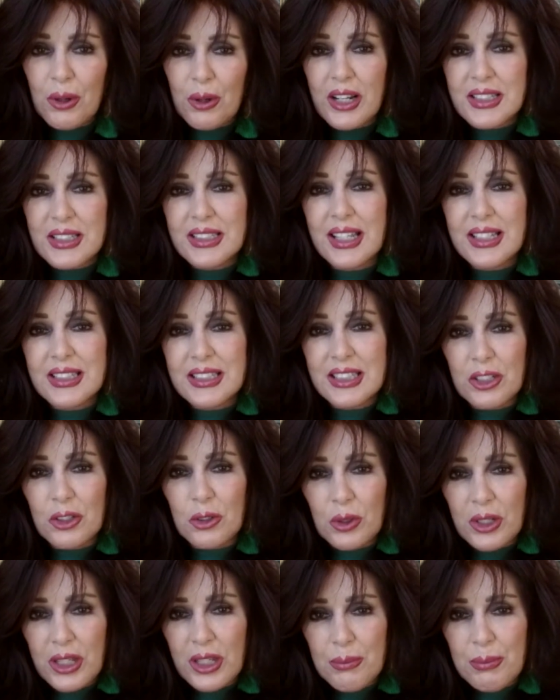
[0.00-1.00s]
process, you
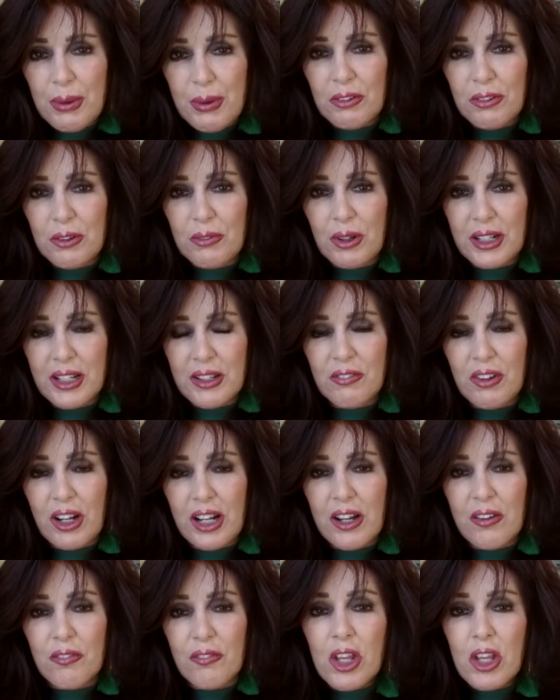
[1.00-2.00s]
keep everyone
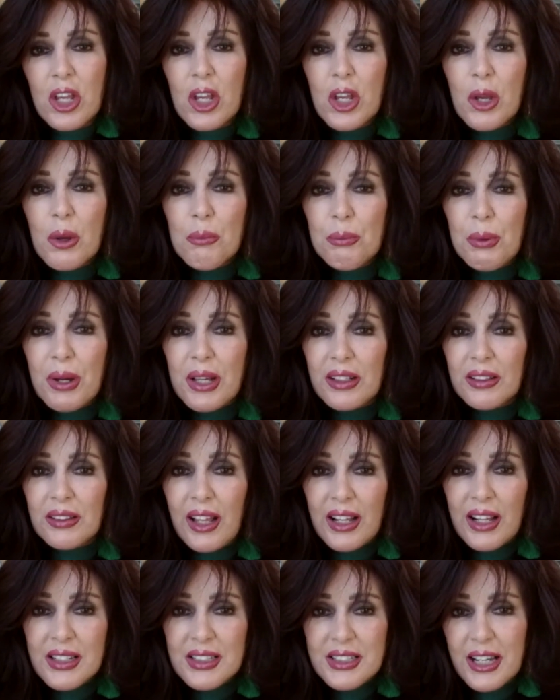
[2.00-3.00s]
involved. But a
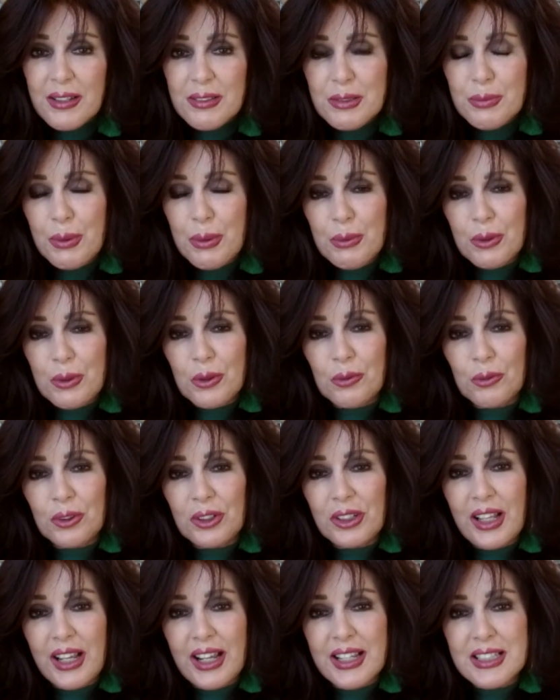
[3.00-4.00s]
lot of times people don't
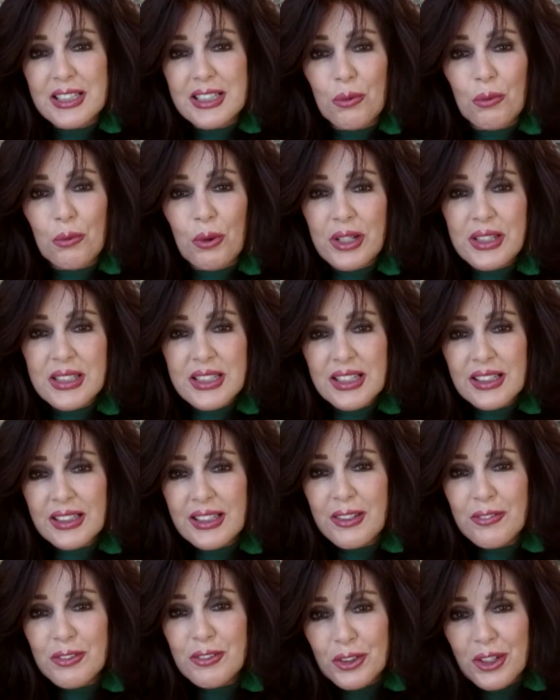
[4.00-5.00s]
realize once it
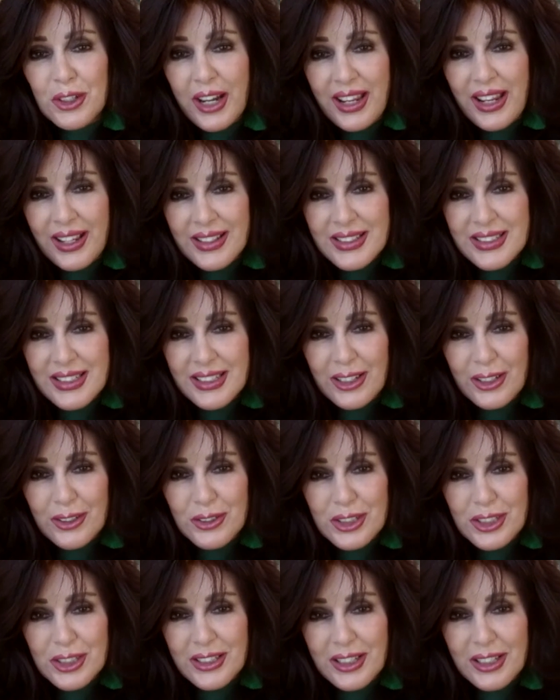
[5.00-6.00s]
leaves your hands and
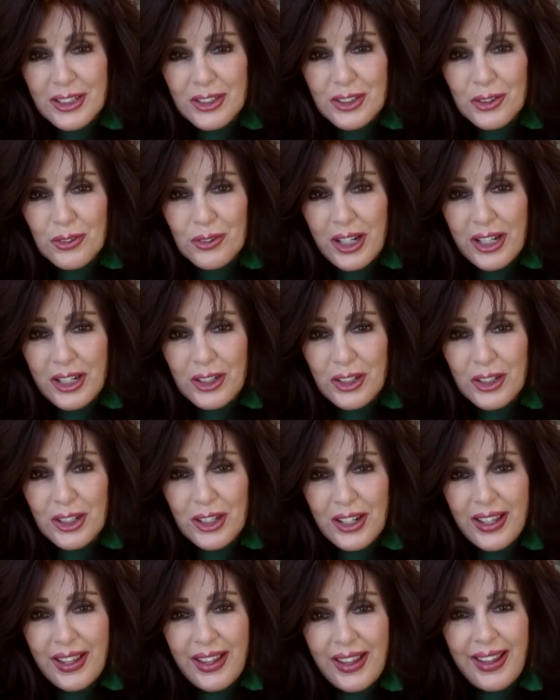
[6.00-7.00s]
goes to the underwriter,
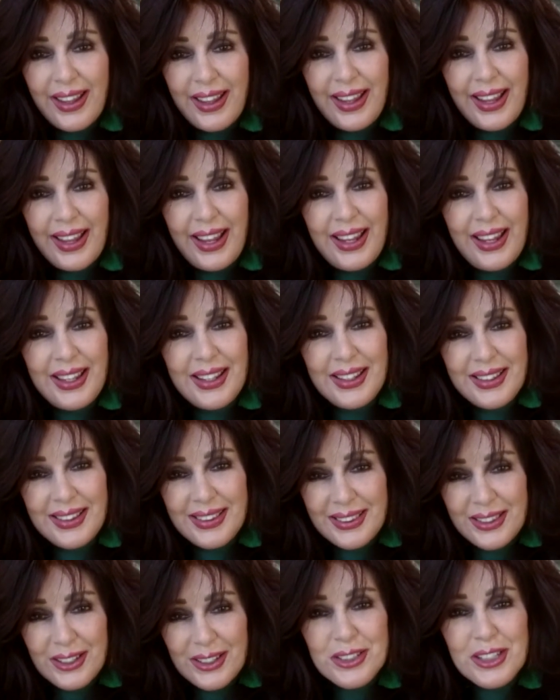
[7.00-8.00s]

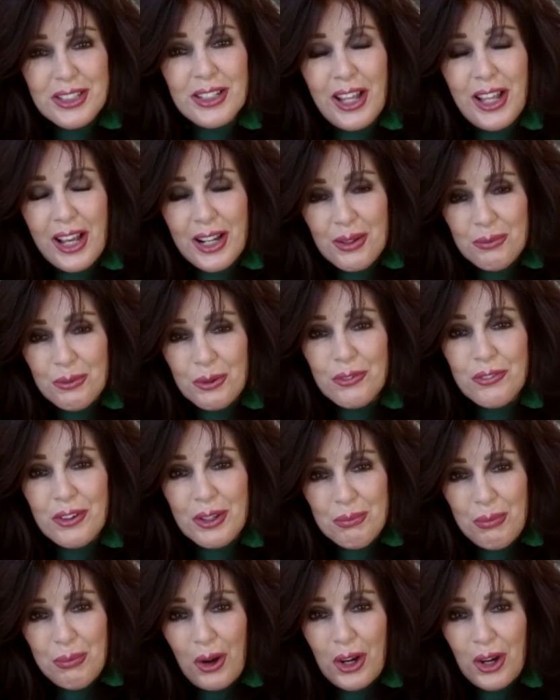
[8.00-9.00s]
there's a lot of
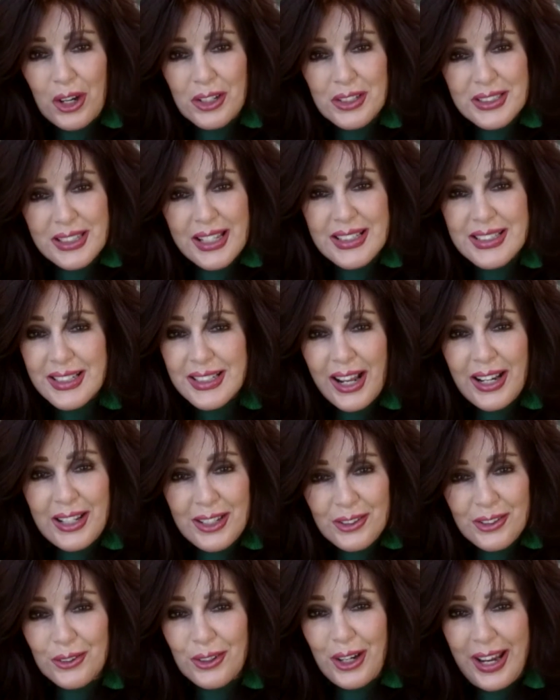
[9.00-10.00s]
moving parts. It's not in
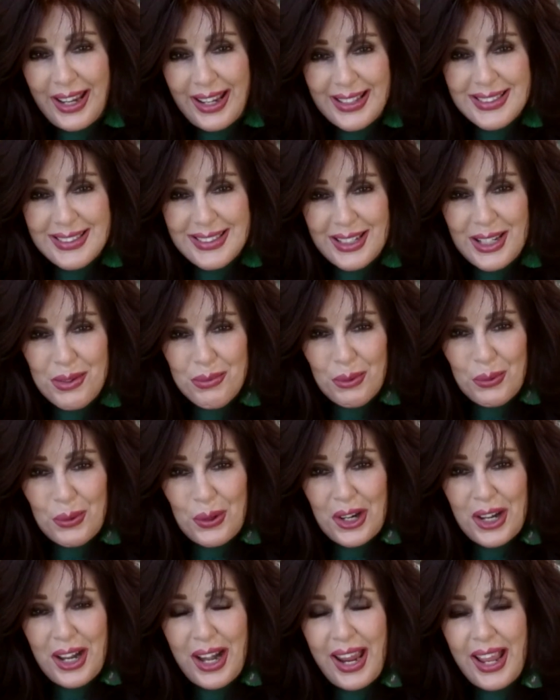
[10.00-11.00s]
your hands
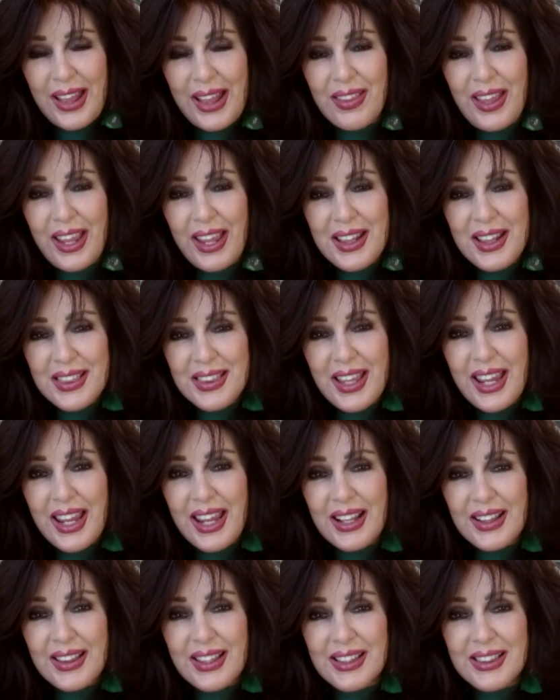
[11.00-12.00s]
anymore. And they
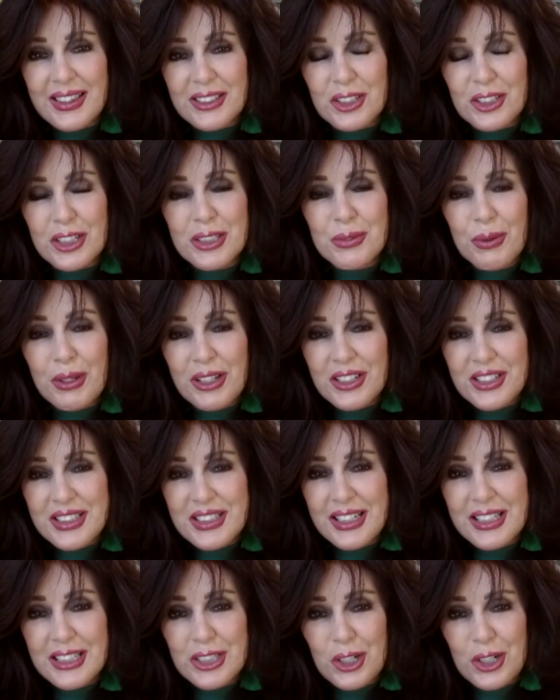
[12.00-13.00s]
think that just because
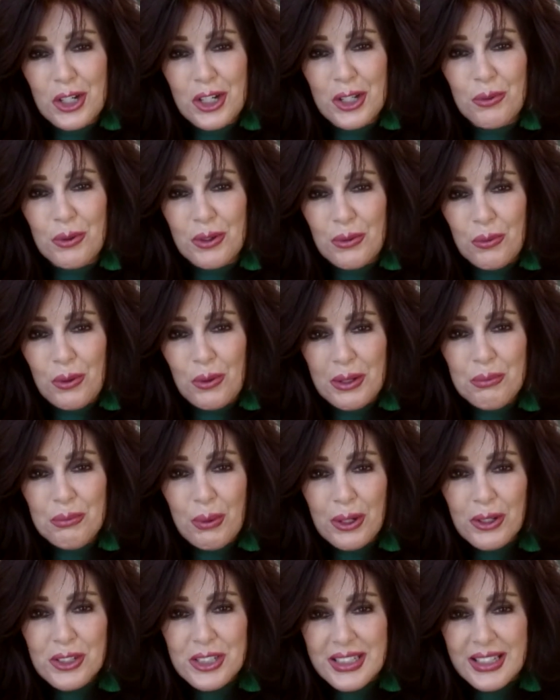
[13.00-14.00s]
they started with one
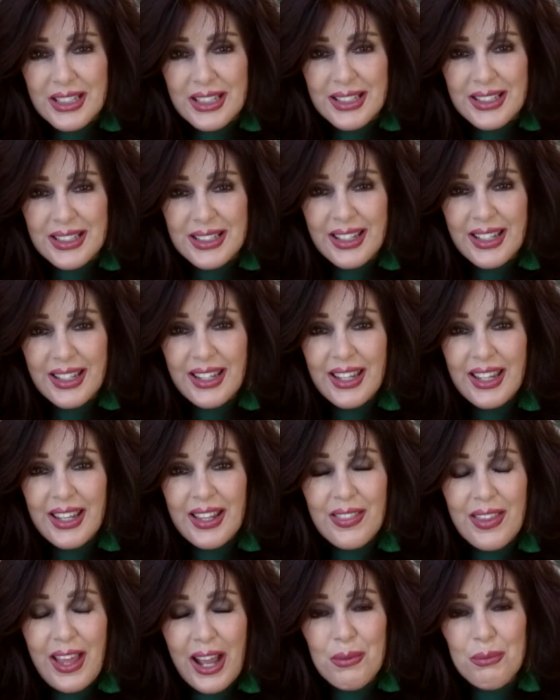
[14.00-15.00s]
person,
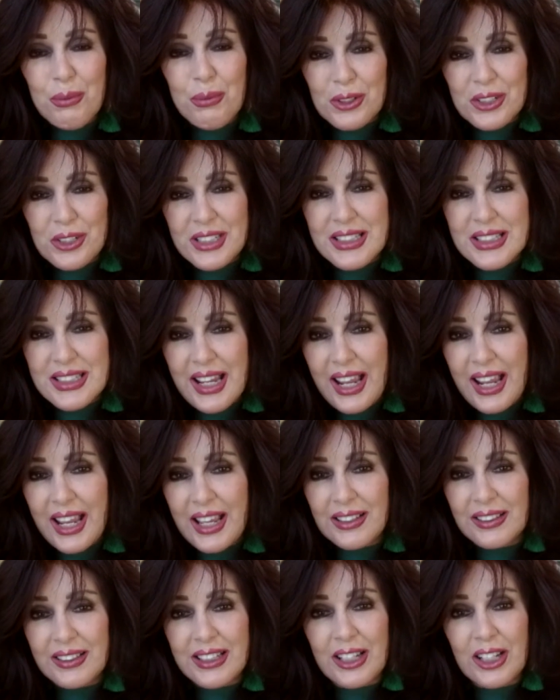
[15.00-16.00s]
that person's
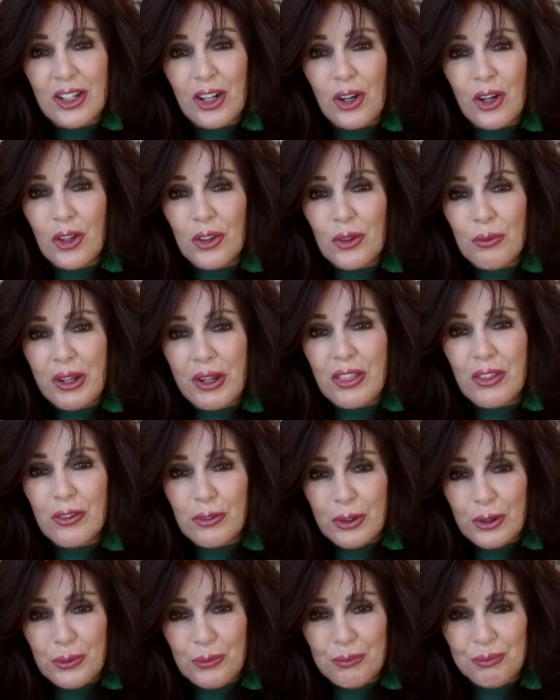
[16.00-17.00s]
handling it all the way
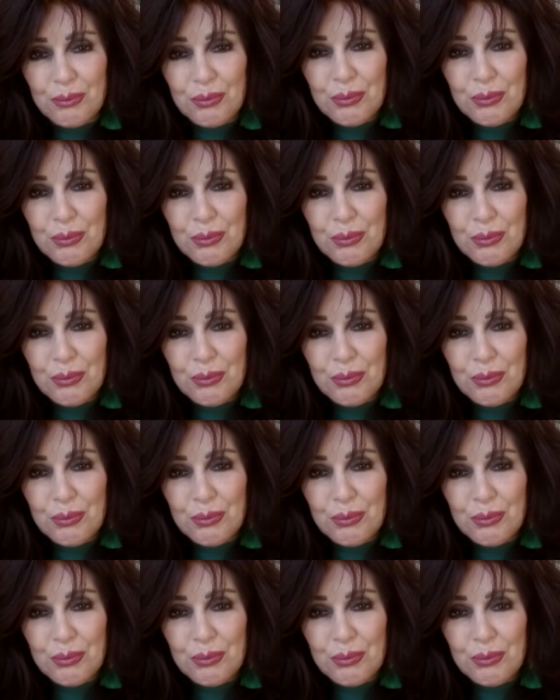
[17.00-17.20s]
through.